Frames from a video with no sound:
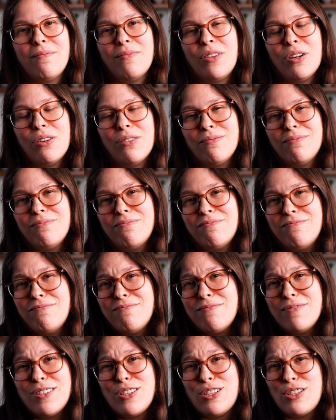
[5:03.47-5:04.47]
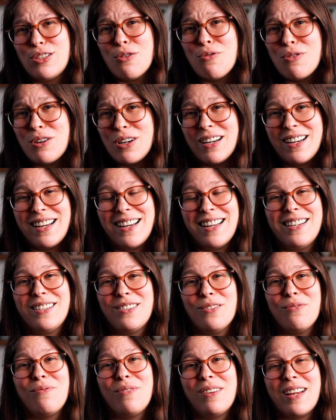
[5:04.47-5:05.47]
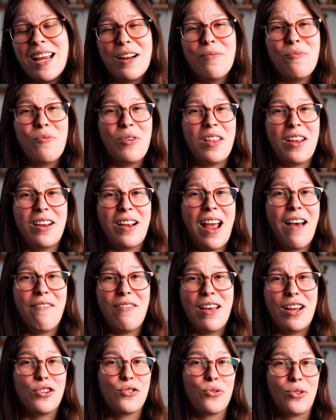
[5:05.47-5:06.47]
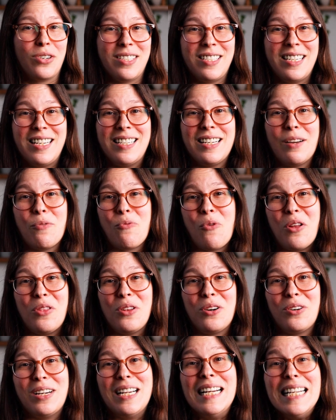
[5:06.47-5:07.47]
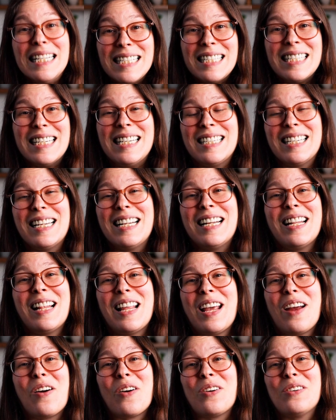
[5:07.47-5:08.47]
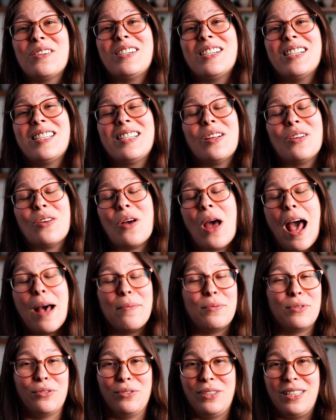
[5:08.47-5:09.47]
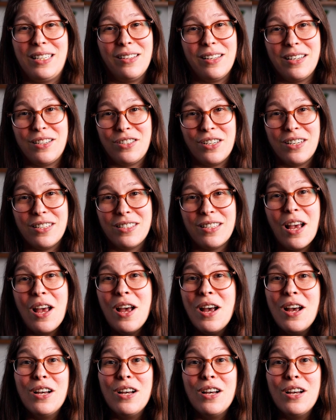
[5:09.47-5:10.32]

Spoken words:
They're so good. So get them when they have that short season. When they're in season, they are just absolutely delicious.